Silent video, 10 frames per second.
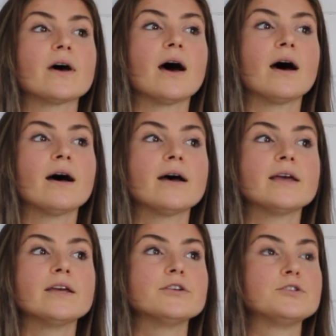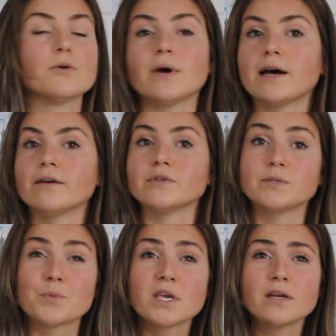I don't have a
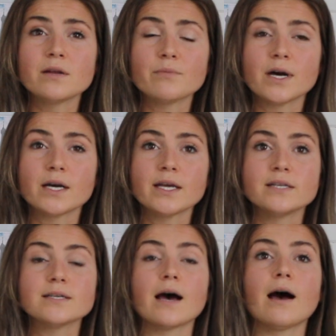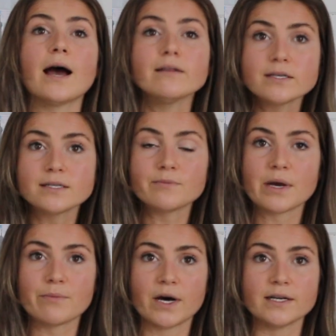speed in mind. I listen to
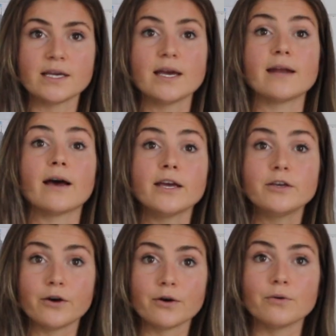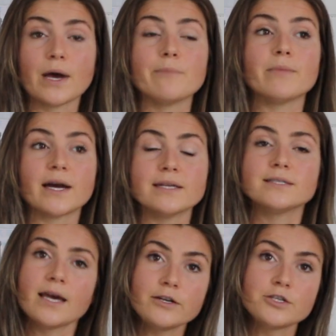my body and I go, and my
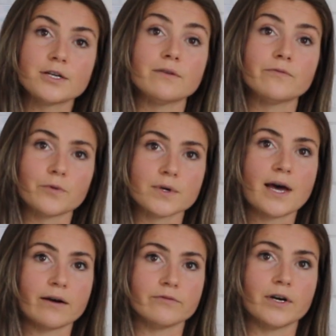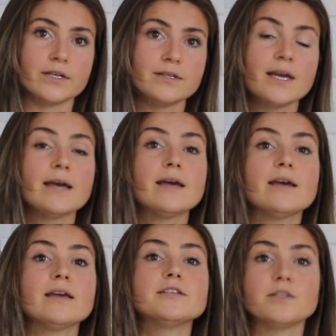intention for that run
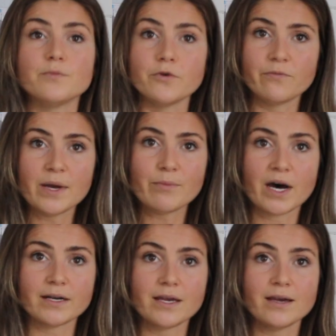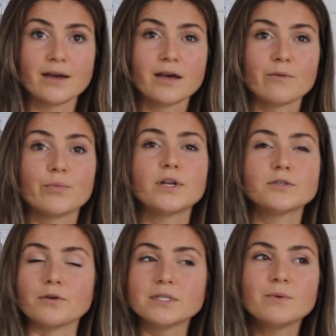is to move my body, but
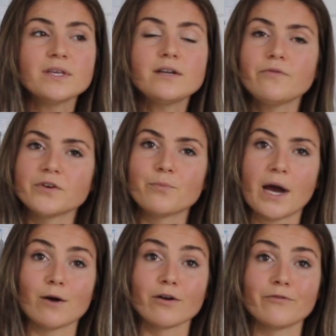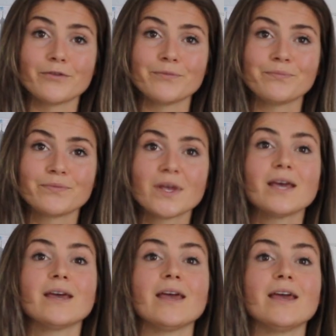it's ultimately to feel powerful.
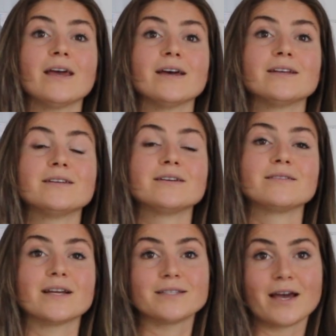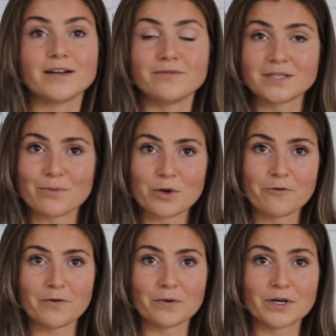And that's kind of
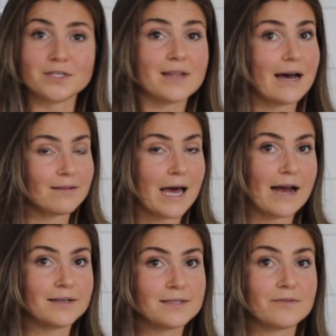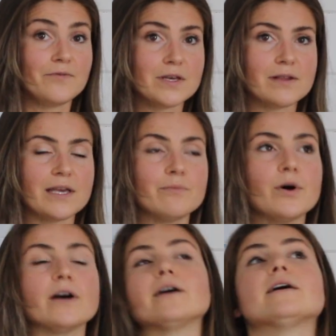skipping forward to that last feeling
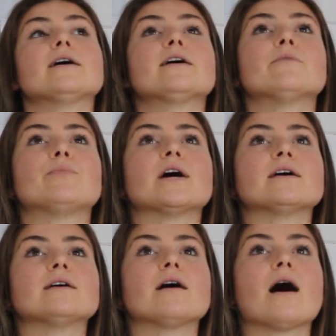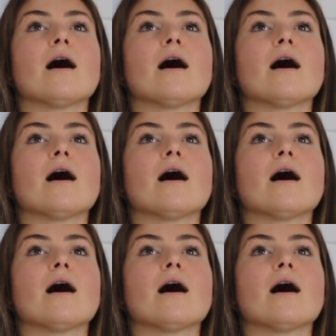part. But